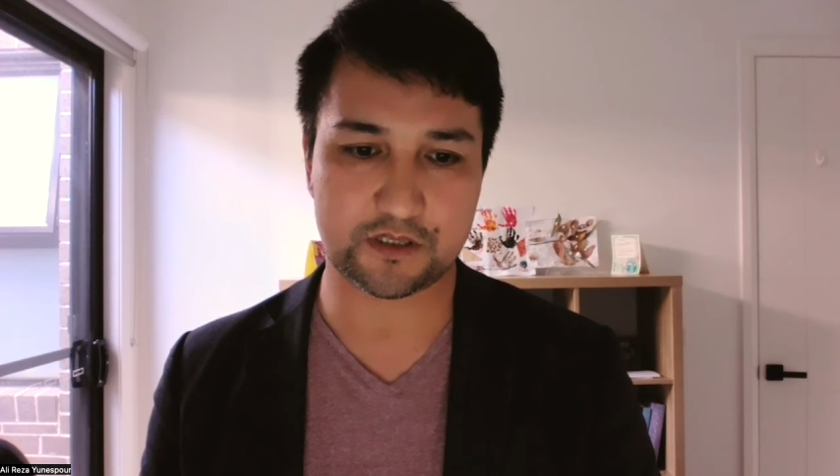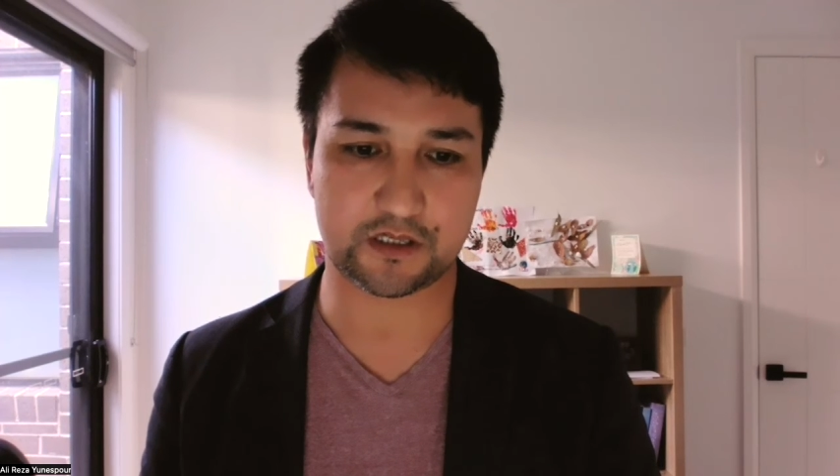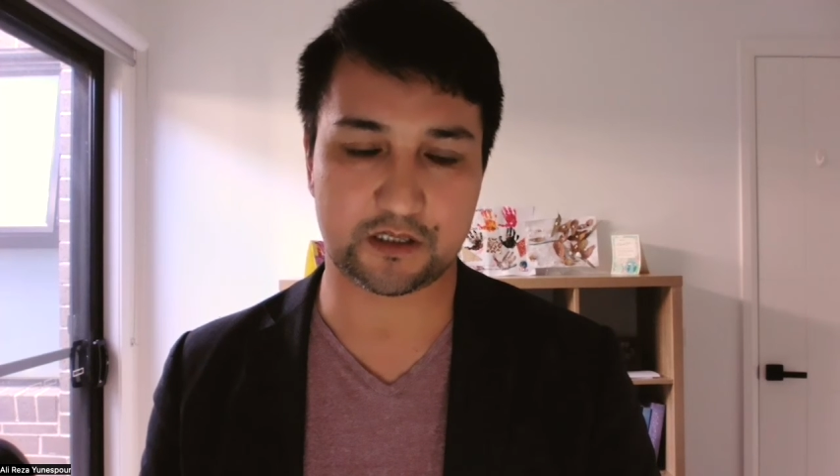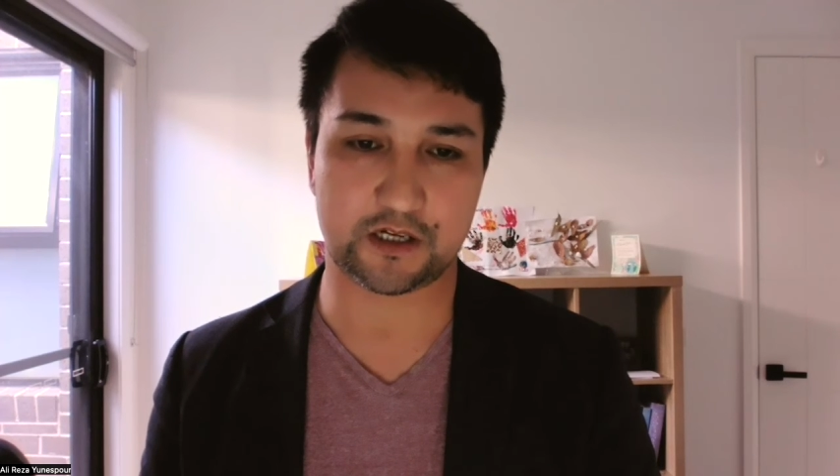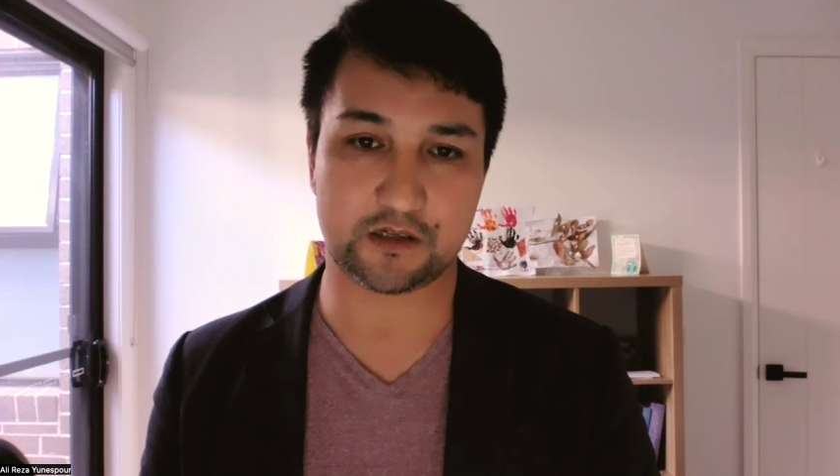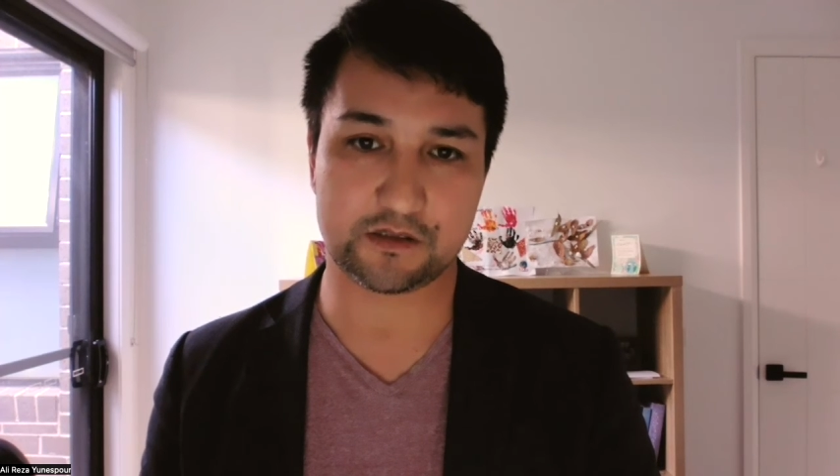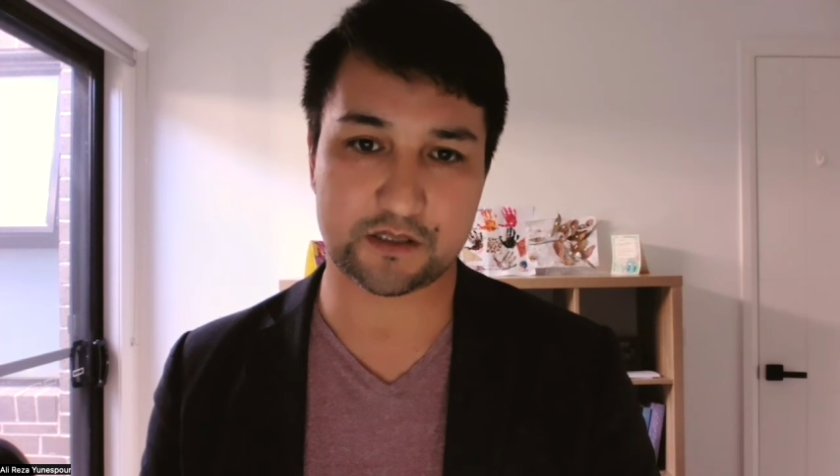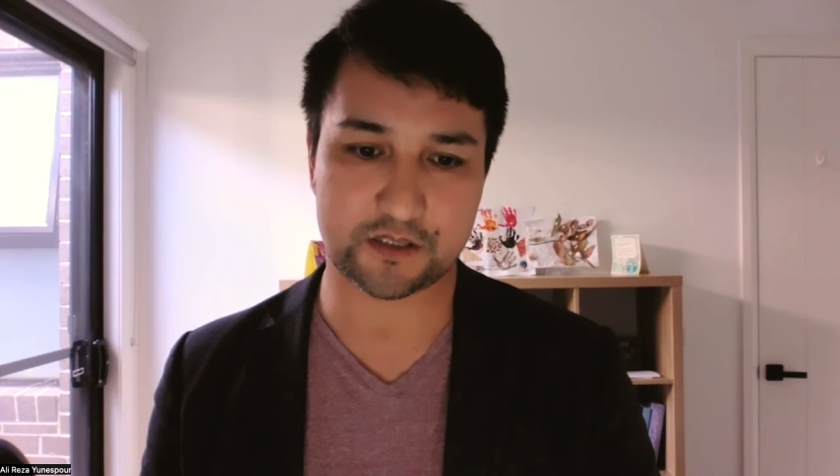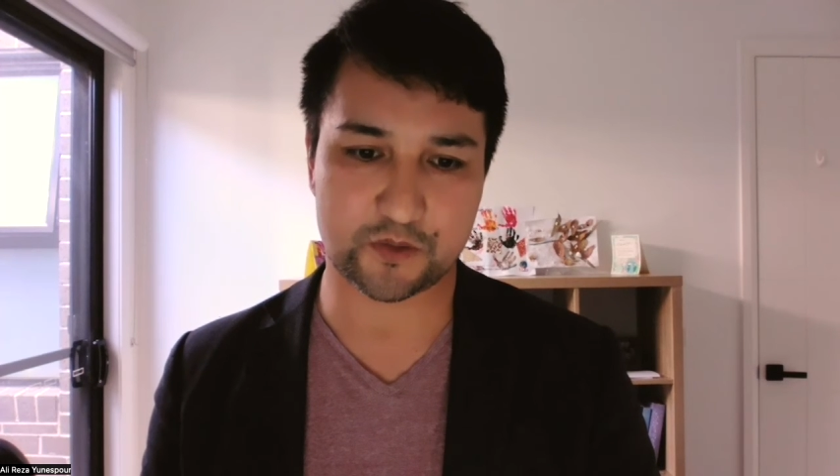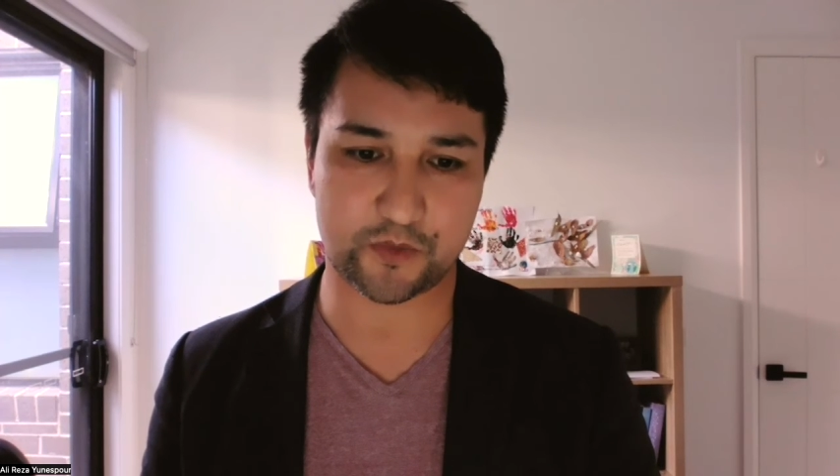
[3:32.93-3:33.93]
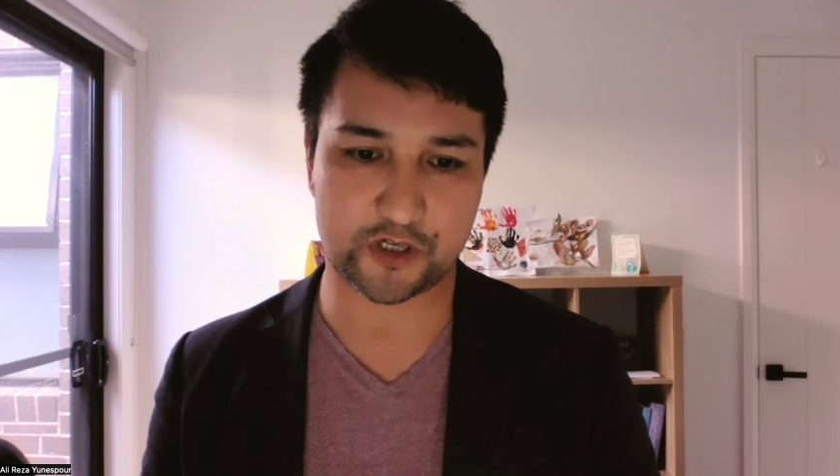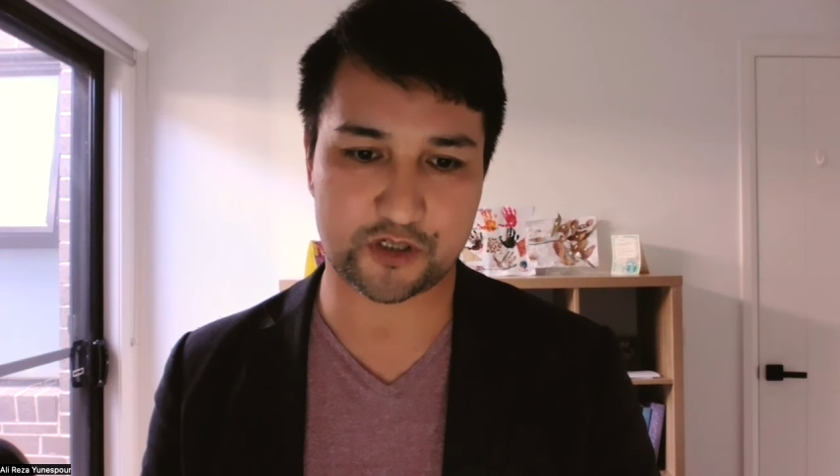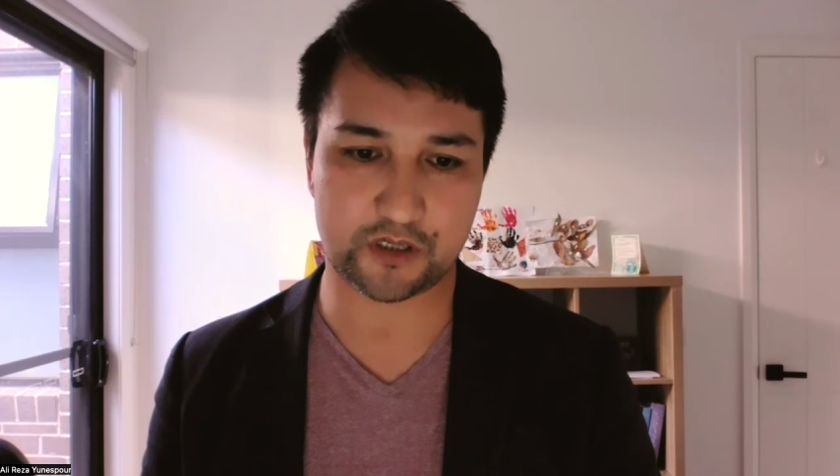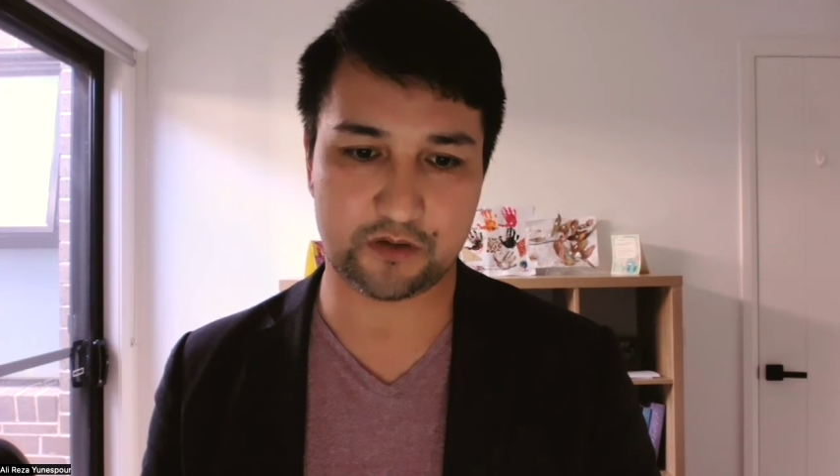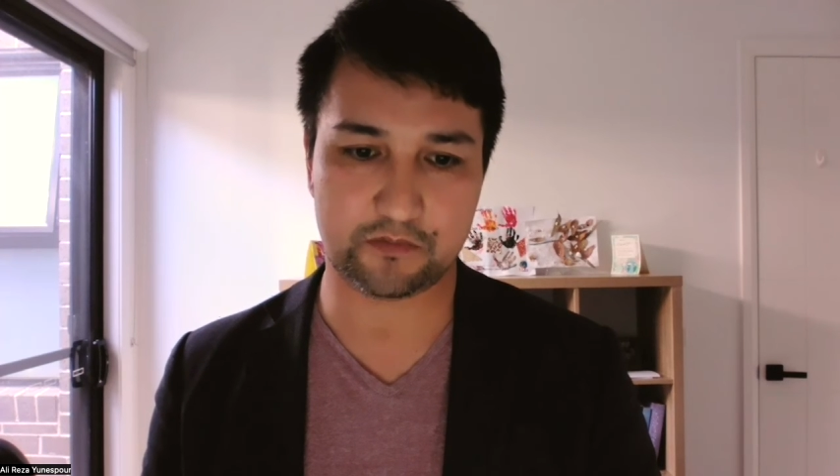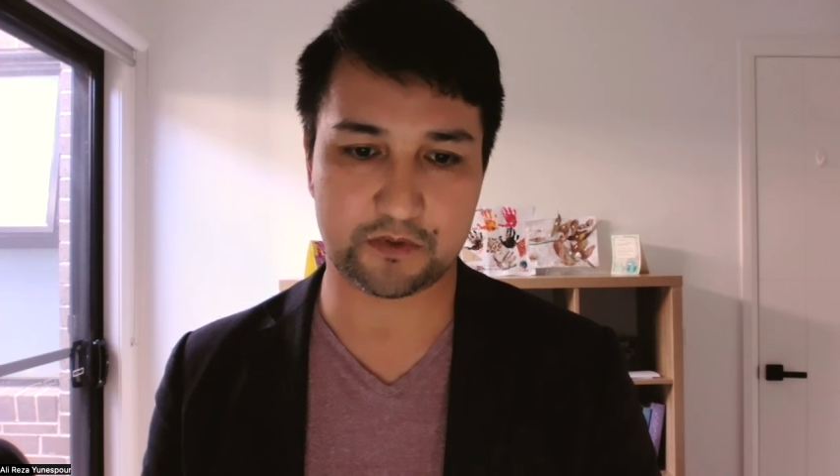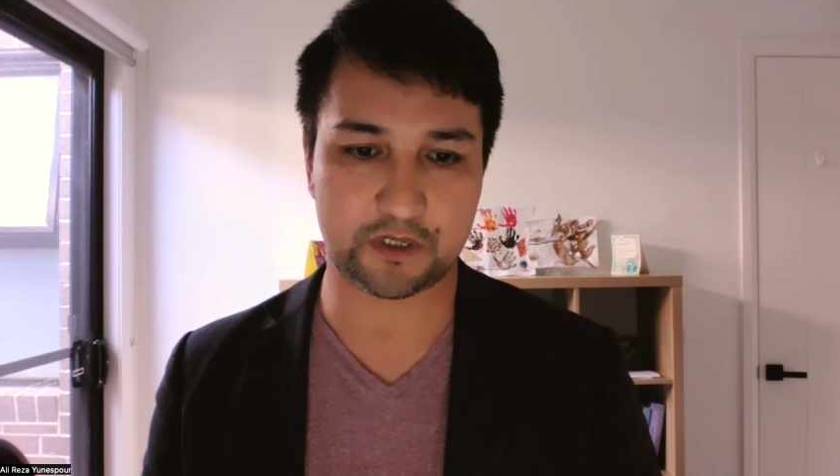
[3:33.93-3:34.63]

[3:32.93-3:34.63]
and girls especially